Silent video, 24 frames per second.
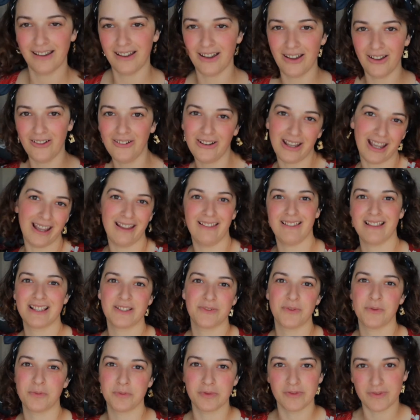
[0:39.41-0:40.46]
okay, let's
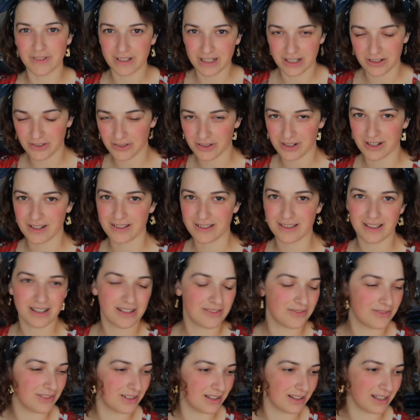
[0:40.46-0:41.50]
film a video because I
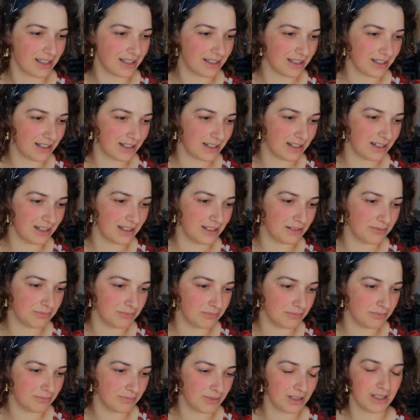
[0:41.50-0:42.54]
feel like I'm